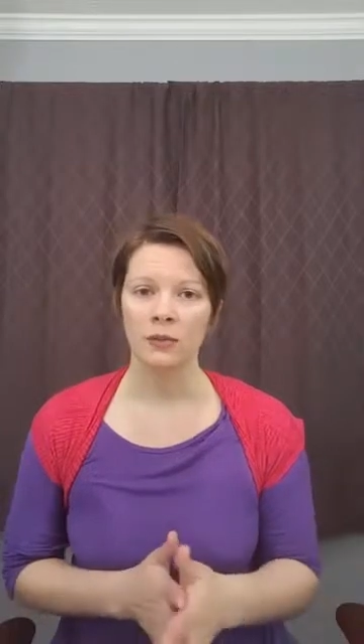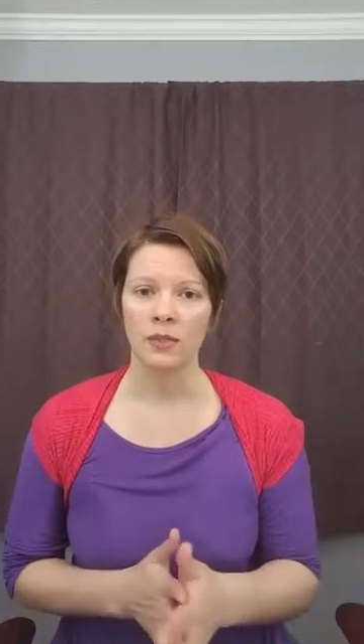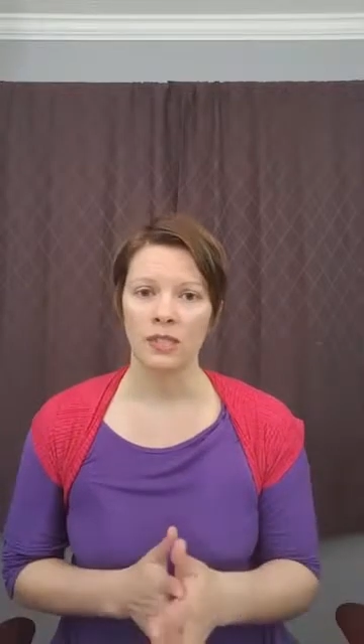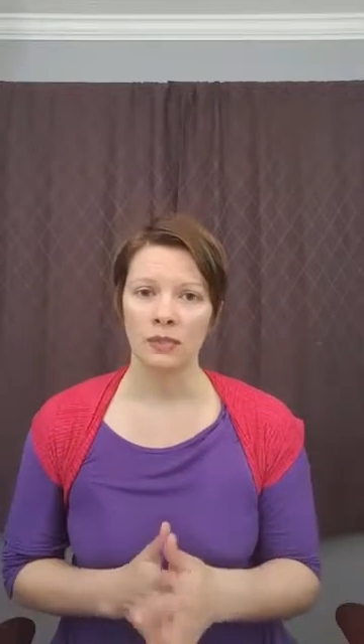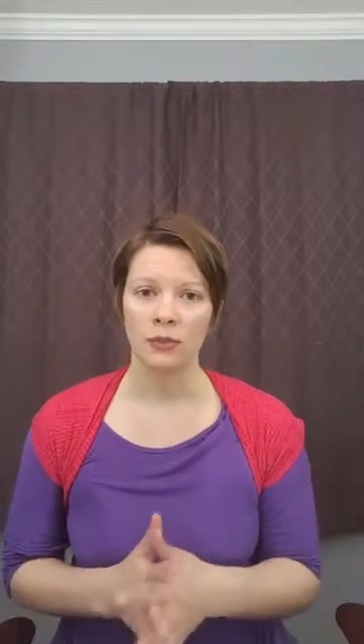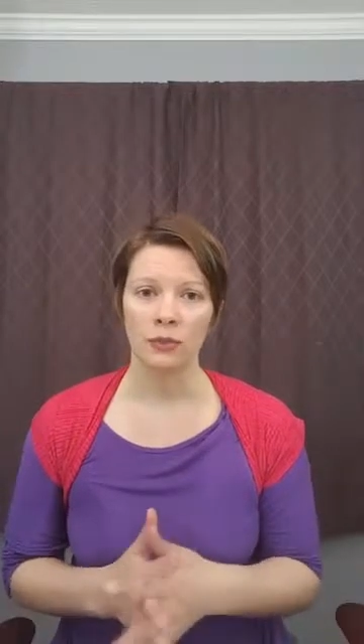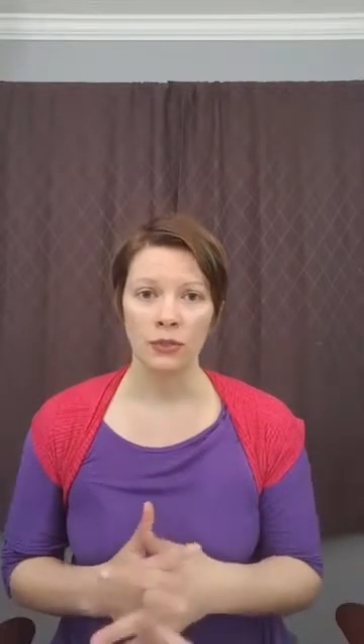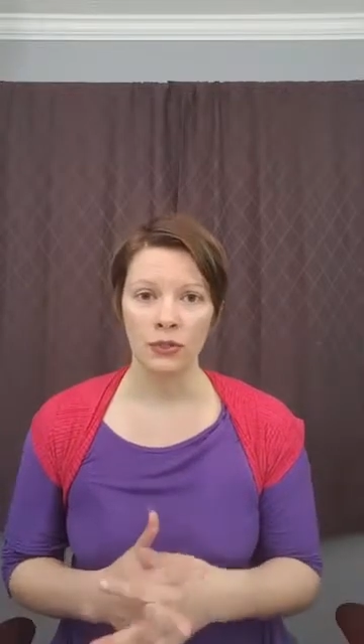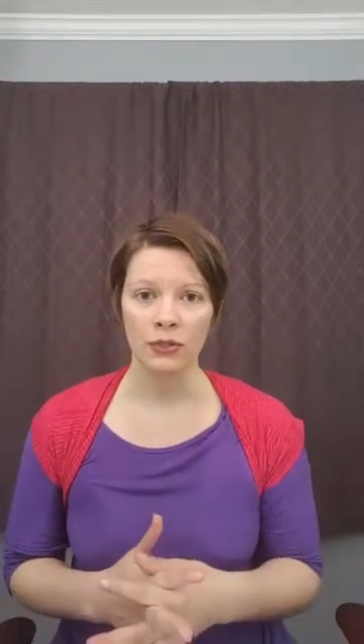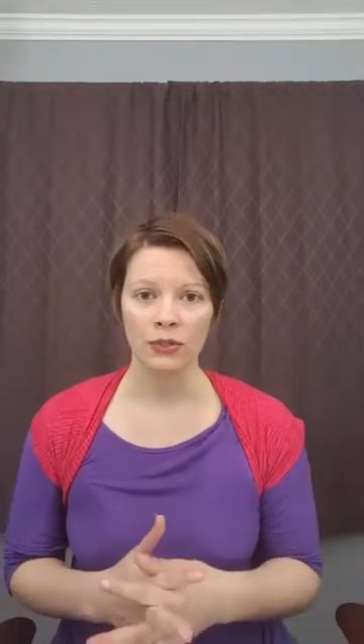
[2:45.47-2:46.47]
was in Blue
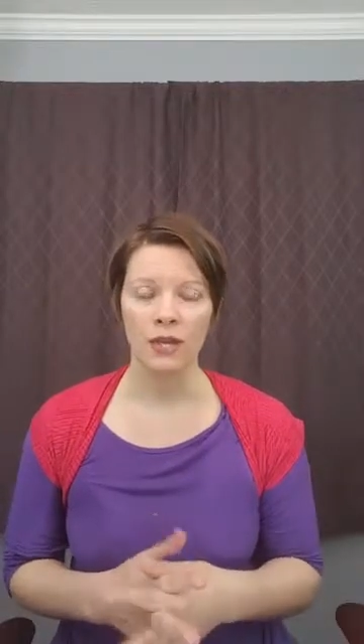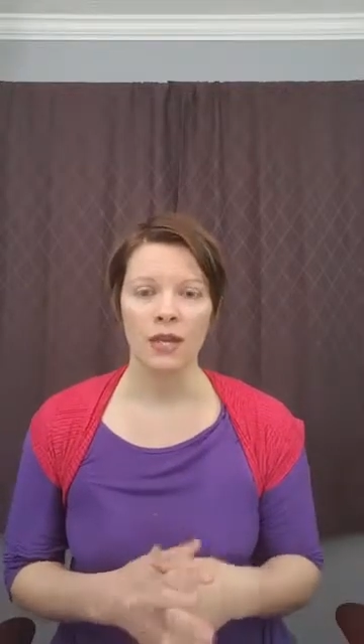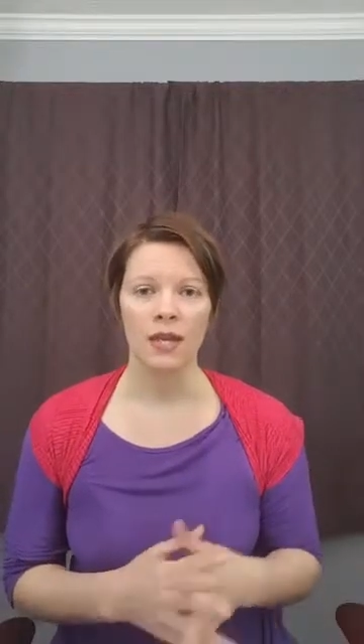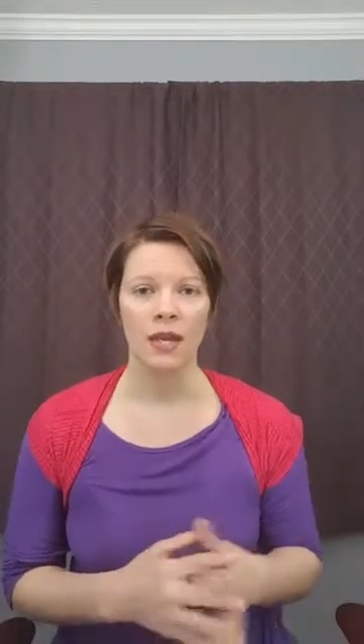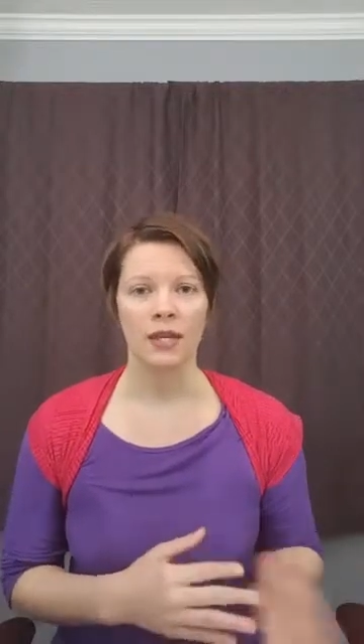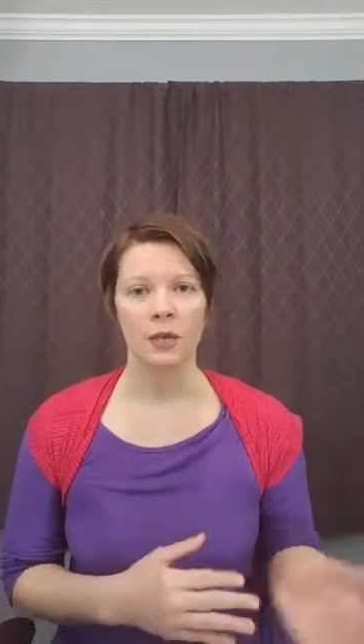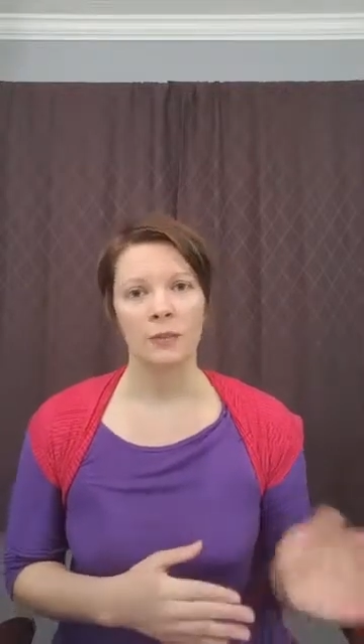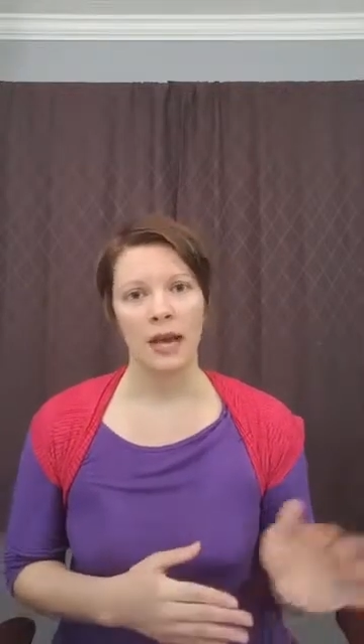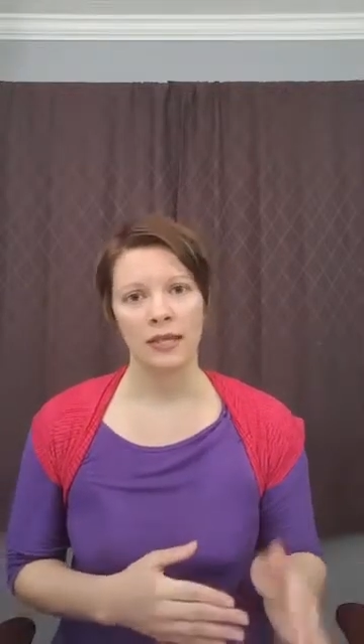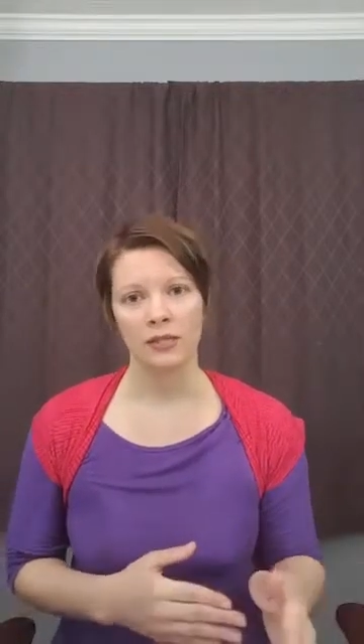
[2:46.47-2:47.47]
Truth and go
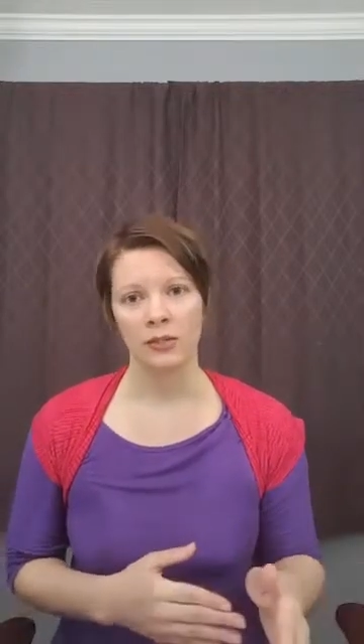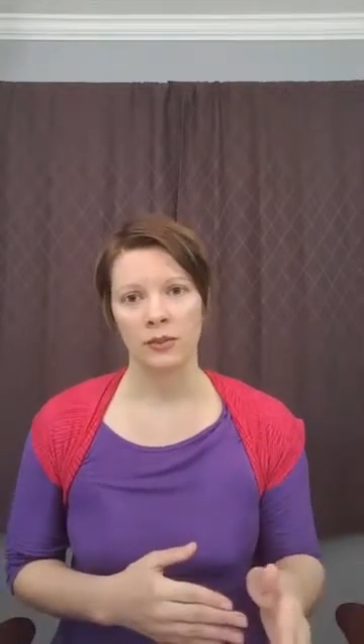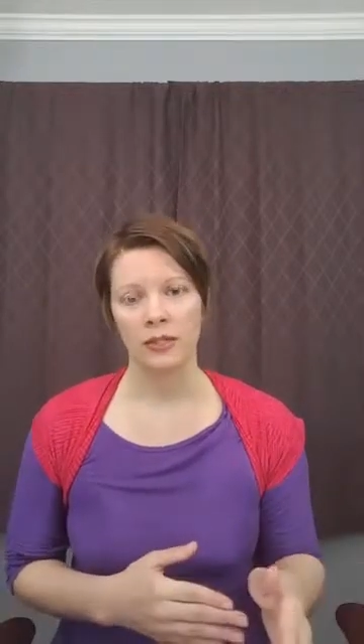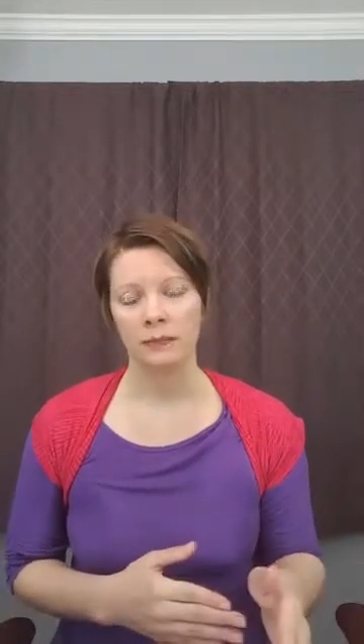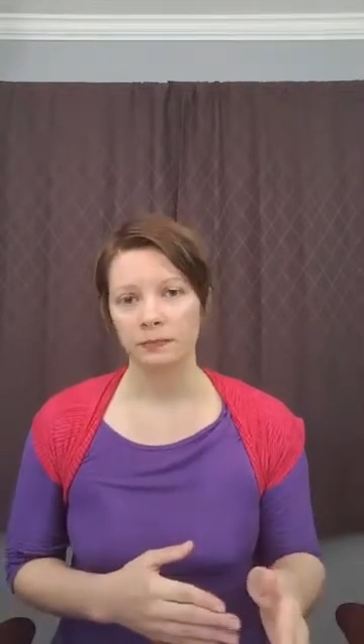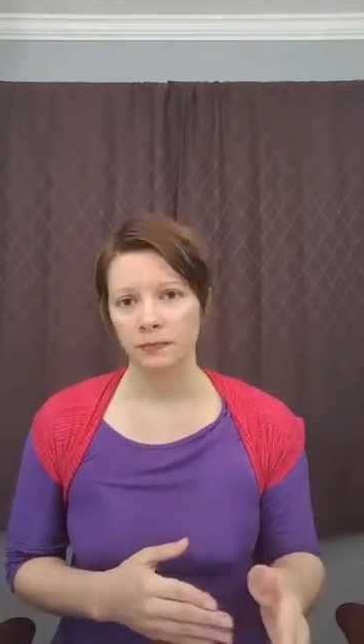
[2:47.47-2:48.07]
back to it.